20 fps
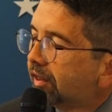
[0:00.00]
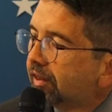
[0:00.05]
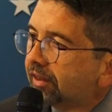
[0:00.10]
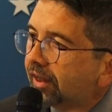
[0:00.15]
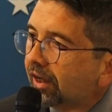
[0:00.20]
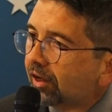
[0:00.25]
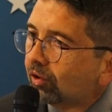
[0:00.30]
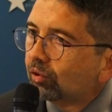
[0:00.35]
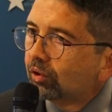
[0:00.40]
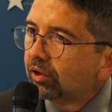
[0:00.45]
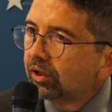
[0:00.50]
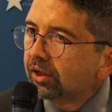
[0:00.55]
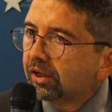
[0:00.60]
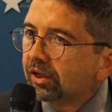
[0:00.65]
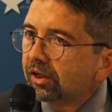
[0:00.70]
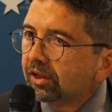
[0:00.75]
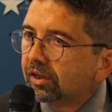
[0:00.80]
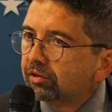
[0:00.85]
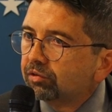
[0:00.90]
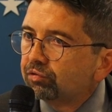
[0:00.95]
Now,
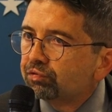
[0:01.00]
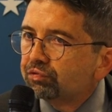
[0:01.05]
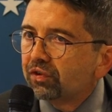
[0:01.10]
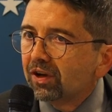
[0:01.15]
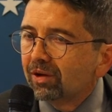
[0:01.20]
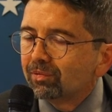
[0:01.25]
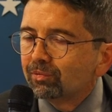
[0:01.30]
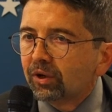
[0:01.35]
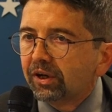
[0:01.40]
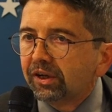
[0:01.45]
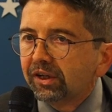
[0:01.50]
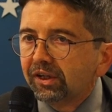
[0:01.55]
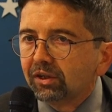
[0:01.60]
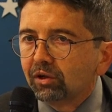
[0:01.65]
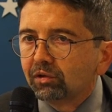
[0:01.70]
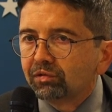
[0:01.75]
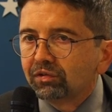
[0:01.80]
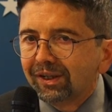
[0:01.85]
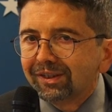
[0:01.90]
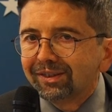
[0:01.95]
uh, in February
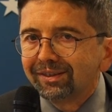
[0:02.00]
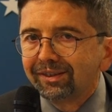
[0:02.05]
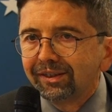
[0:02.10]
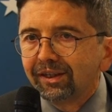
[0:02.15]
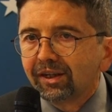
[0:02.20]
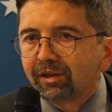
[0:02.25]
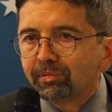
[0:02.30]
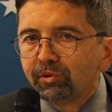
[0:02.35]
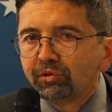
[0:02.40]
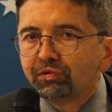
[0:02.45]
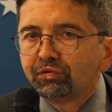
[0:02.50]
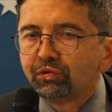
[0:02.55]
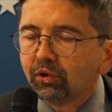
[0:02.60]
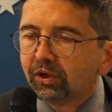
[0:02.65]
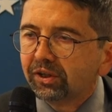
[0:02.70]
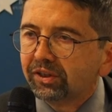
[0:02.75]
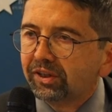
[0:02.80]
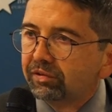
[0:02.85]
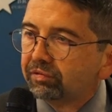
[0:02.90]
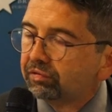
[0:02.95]
of last year,
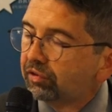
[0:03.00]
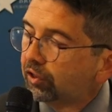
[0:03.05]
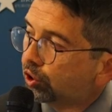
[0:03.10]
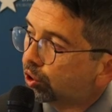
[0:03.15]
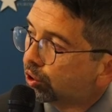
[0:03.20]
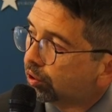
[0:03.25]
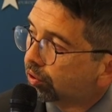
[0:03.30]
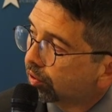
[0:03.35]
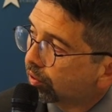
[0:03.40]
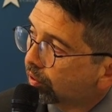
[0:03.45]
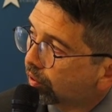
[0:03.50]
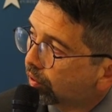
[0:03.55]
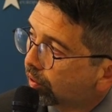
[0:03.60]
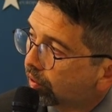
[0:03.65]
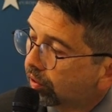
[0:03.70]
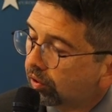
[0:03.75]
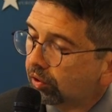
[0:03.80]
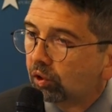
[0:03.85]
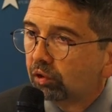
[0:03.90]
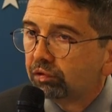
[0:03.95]
before the invasion
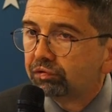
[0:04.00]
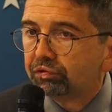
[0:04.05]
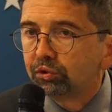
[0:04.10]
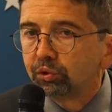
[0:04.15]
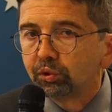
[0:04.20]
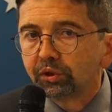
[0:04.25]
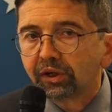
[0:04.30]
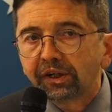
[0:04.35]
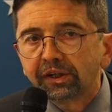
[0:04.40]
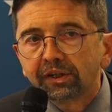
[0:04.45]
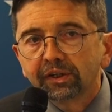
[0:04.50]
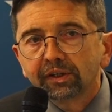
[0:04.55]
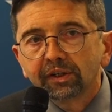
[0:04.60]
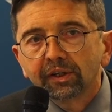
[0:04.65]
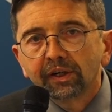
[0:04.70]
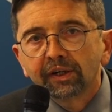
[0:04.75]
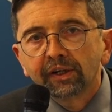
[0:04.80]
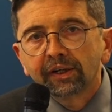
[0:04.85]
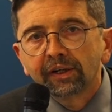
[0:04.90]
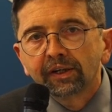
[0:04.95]
of Ukraine,
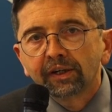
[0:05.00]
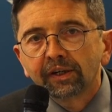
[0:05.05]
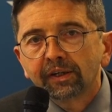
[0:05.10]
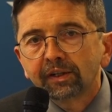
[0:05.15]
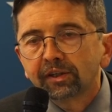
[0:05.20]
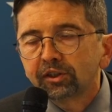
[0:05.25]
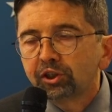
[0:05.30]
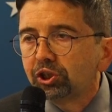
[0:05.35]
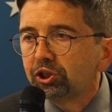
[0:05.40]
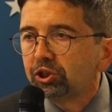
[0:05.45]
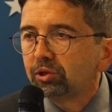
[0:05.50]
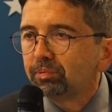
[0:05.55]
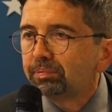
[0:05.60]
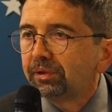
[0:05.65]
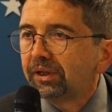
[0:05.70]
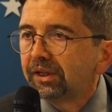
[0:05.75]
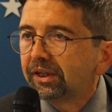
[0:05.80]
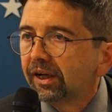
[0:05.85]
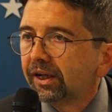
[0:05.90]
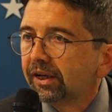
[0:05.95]
uh, Xi
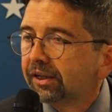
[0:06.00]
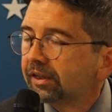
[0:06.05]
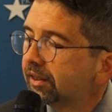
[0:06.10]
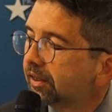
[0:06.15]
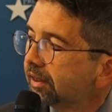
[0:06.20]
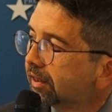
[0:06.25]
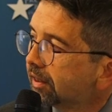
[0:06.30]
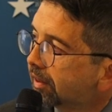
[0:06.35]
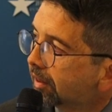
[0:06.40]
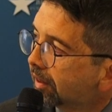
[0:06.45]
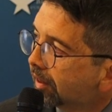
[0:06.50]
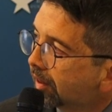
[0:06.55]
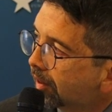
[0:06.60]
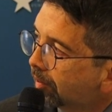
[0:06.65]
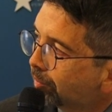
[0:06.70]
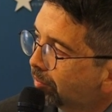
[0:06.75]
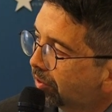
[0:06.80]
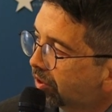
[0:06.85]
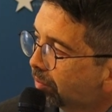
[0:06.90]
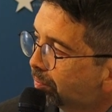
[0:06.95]
Jinping and
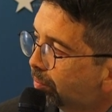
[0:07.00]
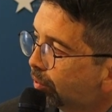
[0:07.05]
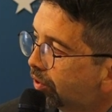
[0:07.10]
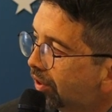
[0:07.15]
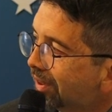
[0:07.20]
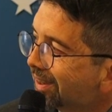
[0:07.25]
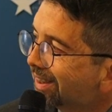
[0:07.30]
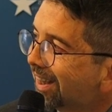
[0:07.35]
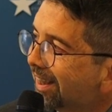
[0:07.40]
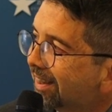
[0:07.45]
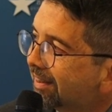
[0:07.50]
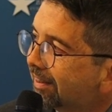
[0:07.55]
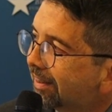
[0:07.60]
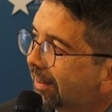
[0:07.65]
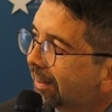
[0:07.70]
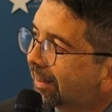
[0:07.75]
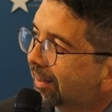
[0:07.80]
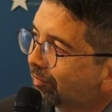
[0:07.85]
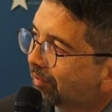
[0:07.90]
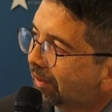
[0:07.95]
uh, Mister Putin signed an
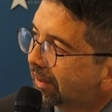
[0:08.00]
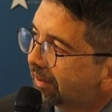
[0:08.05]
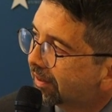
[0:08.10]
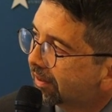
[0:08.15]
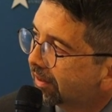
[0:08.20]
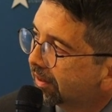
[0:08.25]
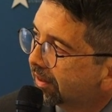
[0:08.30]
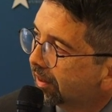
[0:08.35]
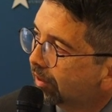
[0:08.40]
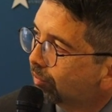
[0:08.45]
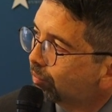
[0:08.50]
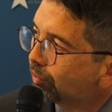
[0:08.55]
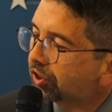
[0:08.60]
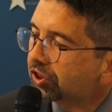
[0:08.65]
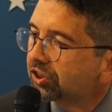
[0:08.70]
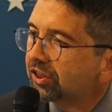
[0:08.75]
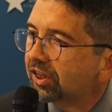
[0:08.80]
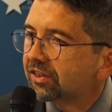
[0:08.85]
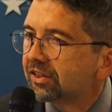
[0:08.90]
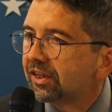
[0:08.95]
agreement in
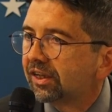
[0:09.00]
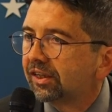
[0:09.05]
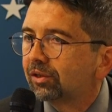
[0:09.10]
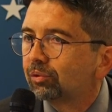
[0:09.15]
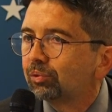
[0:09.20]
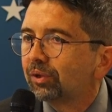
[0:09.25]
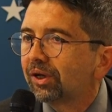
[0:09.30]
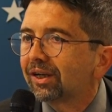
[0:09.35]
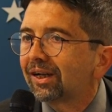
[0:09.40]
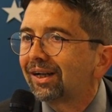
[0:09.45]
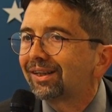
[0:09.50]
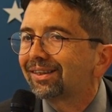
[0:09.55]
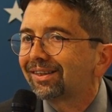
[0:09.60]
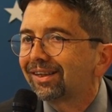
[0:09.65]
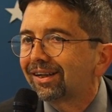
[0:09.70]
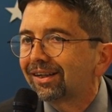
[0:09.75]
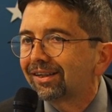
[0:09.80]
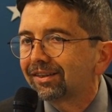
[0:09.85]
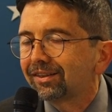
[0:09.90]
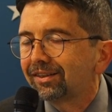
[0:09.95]
which they said we are
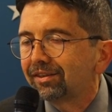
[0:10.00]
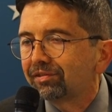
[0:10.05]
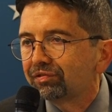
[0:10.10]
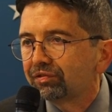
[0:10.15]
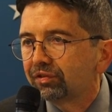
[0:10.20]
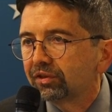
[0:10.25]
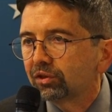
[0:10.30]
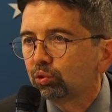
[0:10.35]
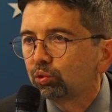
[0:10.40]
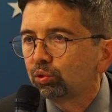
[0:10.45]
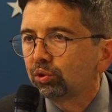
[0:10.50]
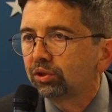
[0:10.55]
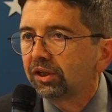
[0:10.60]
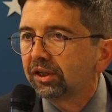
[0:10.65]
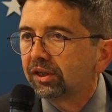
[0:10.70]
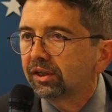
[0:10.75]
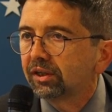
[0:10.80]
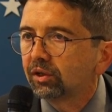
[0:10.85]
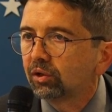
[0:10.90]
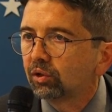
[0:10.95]
alternative to
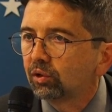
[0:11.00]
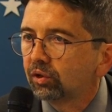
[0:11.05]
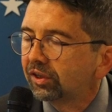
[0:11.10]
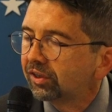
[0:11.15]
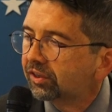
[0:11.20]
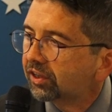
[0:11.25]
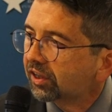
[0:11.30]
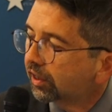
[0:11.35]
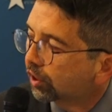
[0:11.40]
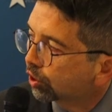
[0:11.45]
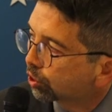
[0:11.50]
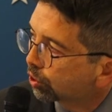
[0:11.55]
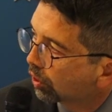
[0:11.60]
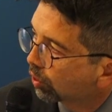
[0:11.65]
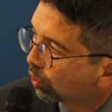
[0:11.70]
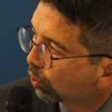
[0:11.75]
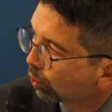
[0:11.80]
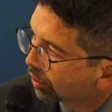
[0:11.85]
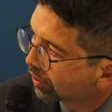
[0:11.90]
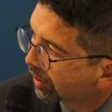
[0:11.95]
the
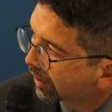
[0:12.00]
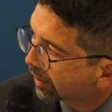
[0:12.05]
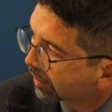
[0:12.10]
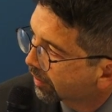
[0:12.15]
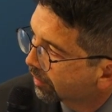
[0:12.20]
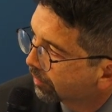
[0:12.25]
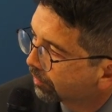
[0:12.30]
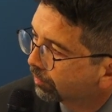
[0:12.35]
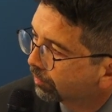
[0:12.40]
international order.